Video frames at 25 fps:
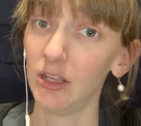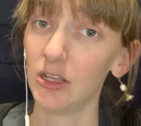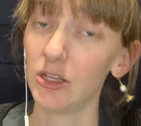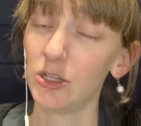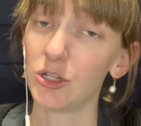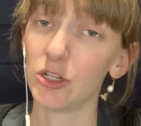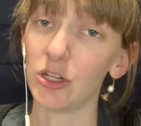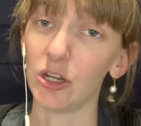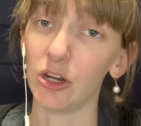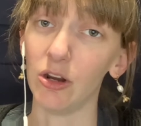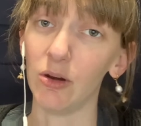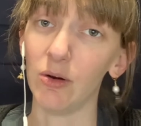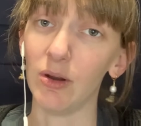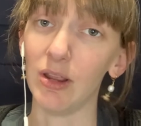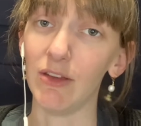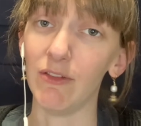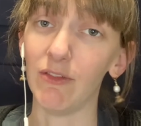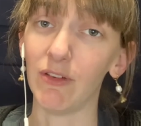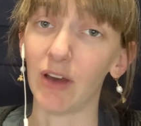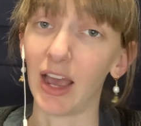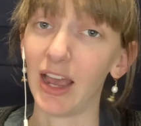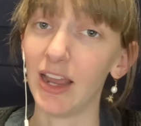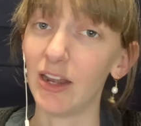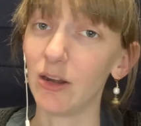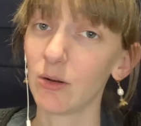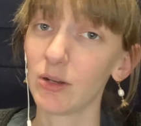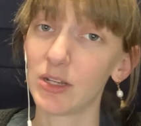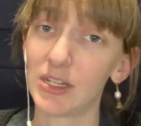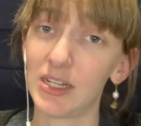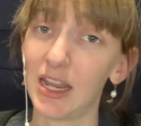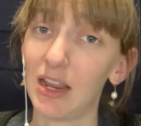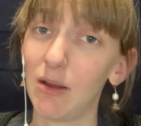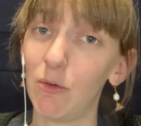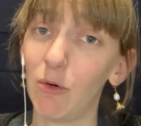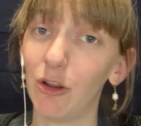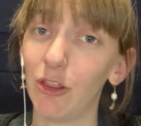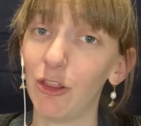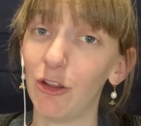So if I don't
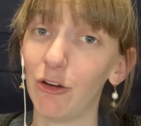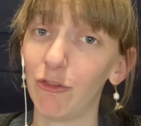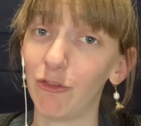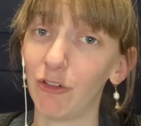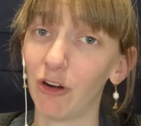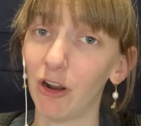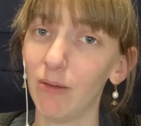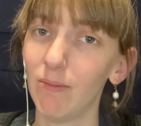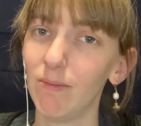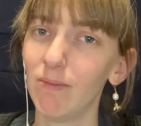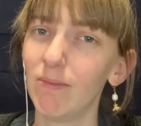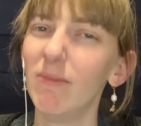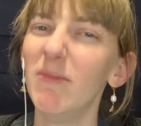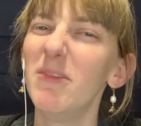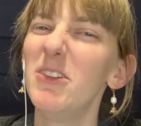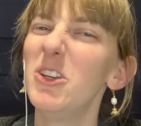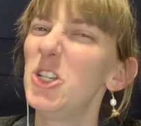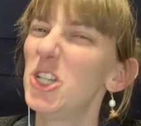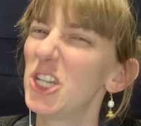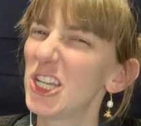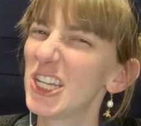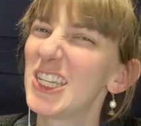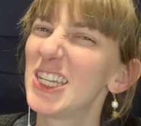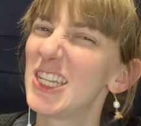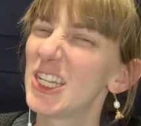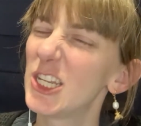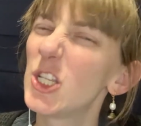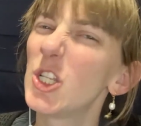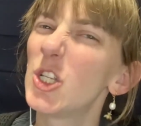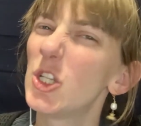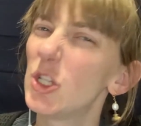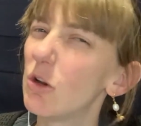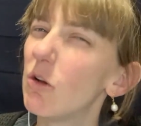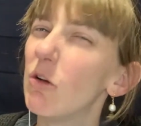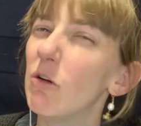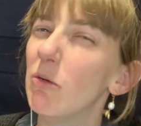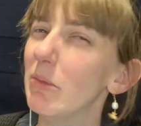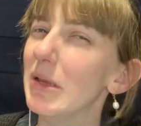say where they're from, just
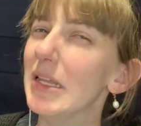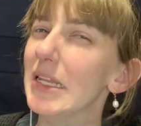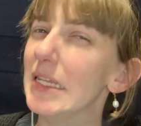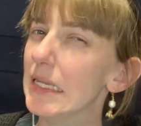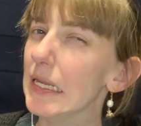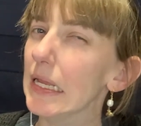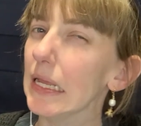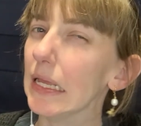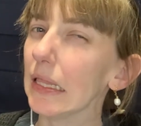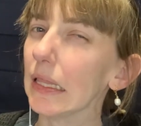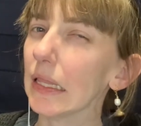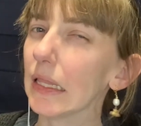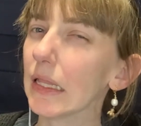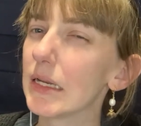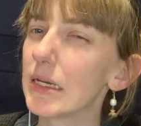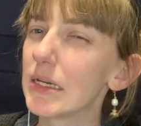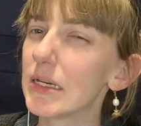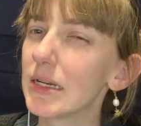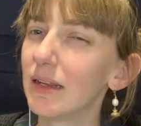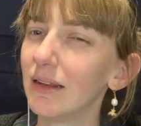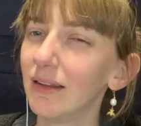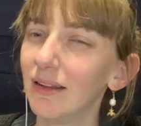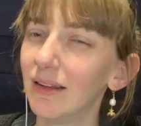assume it's England.